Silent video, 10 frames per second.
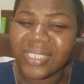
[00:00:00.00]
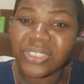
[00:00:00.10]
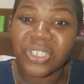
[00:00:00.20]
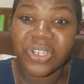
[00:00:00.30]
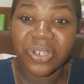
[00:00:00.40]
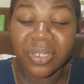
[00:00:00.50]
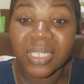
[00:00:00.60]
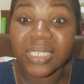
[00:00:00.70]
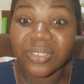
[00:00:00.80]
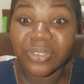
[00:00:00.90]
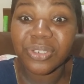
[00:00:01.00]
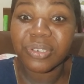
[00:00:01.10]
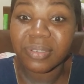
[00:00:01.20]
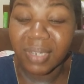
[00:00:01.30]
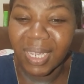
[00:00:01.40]
this girl is
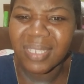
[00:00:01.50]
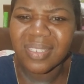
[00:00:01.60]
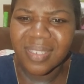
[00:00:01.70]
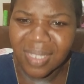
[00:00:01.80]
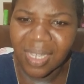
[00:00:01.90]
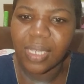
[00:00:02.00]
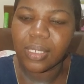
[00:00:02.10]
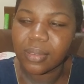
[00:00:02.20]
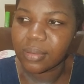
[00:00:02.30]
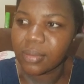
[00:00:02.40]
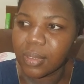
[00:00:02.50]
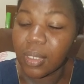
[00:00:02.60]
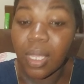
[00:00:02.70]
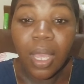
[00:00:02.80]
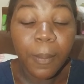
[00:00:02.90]
crazy.
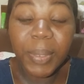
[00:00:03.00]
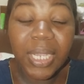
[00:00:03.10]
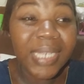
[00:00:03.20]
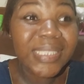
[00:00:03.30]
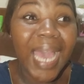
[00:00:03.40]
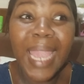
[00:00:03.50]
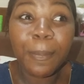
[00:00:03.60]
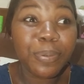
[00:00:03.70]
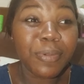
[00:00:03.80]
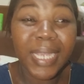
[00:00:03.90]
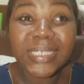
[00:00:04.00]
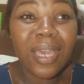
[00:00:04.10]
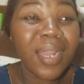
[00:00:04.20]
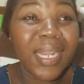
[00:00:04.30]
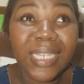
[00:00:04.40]
Because I praise
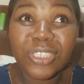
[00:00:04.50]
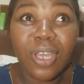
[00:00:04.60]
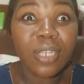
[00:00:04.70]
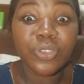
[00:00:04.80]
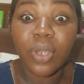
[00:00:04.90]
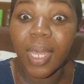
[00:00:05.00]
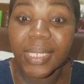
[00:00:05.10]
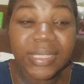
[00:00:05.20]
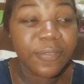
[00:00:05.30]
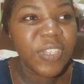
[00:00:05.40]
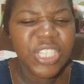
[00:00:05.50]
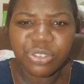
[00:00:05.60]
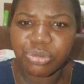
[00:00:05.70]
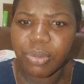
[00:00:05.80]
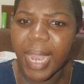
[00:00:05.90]
God and I talk to God as if
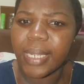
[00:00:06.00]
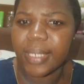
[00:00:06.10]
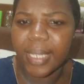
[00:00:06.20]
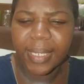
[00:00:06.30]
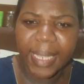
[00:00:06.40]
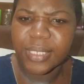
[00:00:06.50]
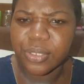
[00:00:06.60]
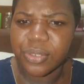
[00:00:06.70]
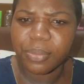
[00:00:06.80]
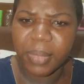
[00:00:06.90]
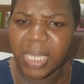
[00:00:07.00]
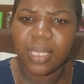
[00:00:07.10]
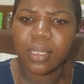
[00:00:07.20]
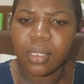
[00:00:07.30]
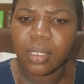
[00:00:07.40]
he's right there next to
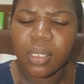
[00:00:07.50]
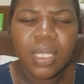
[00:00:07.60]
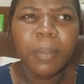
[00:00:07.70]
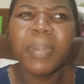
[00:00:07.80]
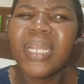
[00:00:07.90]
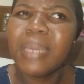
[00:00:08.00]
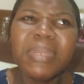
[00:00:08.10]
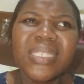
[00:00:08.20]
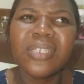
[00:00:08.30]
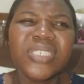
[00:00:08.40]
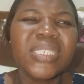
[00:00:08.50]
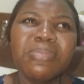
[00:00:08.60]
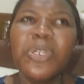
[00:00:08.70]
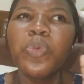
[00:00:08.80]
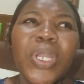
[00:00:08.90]
me. But let me tell you
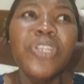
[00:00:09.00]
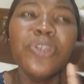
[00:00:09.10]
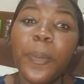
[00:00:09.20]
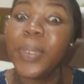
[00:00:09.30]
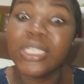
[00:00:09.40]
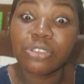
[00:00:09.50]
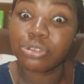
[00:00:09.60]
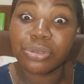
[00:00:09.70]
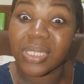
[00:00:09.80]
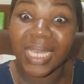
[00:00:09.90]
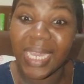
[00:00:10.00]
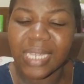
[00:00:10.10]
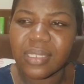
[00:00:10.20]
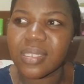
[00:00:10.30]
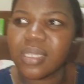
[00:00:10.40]
something. When you've been through
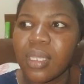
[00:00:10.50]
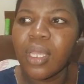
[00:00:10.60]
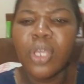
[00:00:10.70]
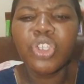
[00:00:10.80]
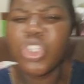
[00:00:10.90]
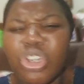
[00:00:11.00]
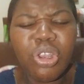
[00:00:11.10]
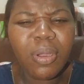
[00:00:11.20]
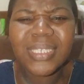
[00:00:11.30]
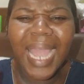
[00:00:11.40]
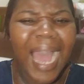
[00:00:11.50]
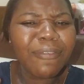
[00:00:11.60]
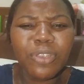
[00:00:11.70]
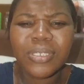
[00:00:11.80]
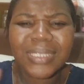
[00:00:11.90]
things, you don't
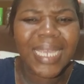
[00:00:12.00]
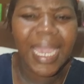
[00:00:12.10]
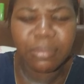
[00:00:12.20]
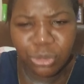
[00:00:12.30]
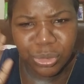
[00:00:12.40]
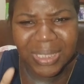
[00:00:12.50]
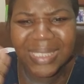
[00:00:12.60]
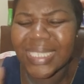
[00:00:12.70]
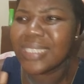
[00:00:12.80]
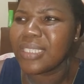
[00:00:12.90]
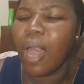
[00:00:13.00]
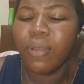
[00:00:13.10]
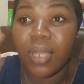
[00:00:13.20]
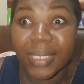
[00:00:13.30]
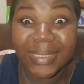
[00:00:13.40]
have no time to sit
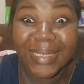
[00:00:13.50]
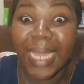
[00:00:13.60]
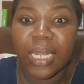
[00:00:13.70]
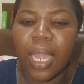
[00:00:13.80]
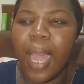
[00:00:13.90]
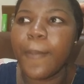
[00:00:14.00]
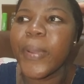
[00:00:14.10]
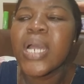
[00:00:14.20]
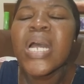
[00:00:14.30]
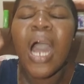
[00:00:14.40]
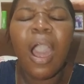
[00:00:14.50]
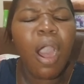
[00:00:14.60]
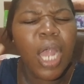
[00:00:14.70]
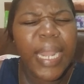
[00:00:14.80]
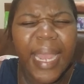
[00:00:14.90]
down or stand up
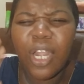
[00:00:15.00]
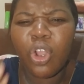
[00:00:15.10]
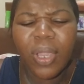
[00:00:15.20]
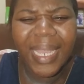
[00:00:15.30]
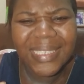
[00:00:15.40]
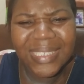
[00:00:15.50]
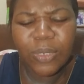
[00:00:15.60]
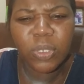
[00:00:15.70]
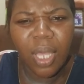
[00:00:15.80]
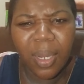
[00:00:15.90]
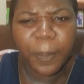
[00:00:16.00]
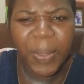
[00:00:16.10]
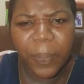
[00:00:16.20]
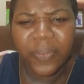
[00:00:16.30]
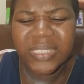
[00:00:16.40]
or and look and see what other
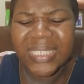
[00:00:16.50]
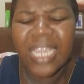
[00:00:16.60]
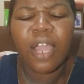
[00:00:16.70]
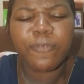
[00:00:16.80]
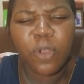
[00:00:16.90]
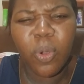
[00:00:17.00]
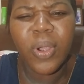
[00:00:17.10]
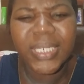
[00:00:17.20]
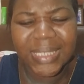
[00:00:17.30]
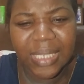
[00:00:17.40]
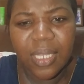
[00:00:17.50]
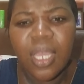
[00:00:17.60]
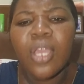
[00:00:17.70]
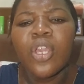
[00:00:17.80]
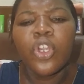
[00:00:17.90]
people are saying. Of course,
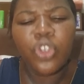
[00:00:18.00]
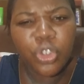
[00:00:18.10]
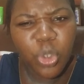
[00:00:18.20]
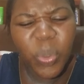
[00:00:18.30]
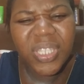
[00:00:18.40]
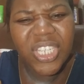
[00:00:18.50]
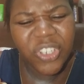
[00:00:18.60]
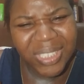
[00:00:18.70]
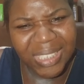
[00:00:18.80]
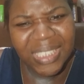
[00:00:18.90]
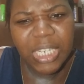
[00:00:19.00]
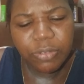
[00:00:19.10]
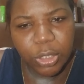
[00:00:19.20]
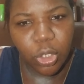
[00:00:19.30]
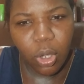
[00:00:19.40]
you do it in your
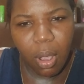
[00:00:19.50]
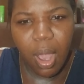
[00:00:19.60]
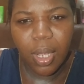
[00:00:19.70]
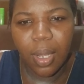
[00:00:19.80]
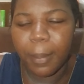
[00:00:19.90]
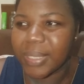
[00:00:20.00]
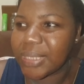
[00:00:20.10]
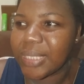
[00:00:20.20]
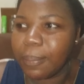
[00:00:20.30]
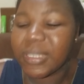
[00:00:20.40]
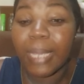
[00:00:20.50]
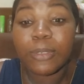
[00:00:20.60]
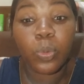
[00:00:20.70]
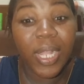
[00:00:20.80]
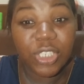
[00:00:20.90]
secret corner. But
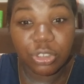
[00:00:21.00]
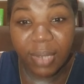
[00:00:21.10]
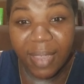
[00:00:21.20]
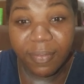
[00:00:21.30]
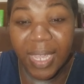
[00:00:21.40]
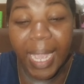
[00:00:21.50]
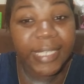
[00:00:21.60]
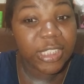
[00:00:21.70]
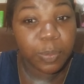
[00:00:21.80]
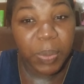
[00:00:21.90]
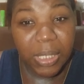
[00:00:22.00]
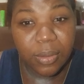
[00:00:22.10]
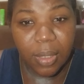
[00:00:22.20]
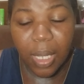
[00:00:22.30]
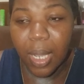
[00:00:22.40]
sometimes while driving, I speak
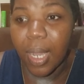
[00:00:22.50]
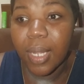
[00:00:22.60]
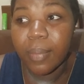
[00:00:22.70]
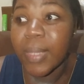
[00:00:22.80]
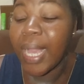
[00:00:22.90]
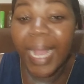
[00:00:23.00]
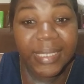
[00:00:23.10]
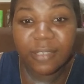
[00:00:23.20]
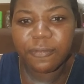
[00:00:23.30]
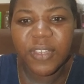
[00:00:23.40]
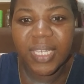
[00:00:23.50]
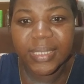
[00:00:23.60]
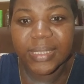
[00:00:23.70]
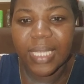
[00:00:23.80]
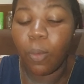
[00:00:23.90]
to God as if he
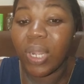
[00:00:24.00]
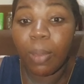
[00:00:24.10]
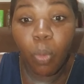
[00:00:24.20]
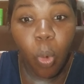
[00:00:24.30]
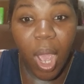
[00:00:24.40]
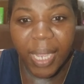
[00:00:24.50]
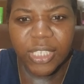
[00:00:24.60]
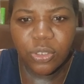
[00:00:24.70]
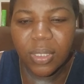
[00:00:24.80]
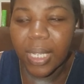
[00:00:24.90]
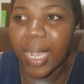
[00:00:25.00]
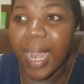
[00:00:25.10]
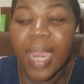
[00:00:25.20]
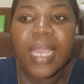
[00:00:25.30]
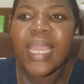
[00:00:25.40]
is there while i'm walking to the
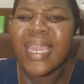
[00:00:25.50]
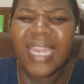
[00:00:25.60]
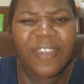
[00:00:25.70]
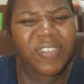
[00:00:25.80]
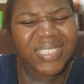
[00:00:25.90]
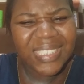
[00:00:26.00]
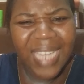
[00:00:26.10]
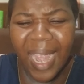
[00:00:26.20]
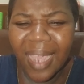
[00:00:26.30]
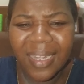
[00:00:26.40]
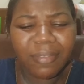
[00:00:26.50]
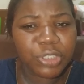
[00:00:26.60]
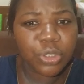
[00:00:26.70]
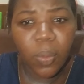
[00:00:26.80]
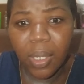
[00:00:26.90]
car if it's dark and there
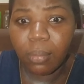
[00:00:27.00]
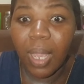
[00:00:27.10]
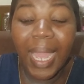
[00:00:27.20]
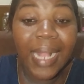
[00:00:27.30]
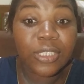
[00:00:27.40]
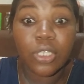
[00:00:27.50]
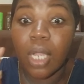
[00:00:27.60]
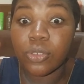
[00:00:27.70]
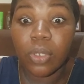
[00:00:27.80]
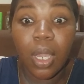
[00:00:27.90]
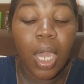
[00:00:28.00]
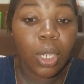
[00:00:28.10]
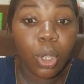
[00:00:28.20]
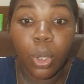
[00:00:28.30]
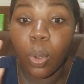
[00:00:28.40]
is no one around i'll talk to
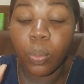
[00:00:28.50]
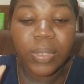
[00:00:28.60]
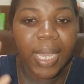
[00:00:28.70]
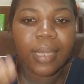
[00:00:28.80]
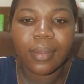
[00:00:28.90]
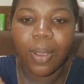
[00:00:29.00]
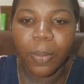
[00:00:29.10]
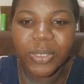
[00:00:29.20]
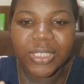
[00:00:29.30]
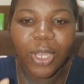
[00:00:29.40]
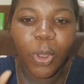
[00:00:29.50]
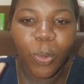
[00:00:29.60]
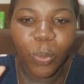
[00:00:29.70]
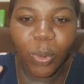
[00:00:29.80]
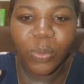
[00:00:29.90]
god hope like i almost say
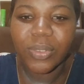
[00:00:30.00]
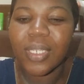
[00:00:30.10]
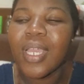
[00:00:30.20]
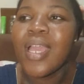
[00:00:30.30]
alone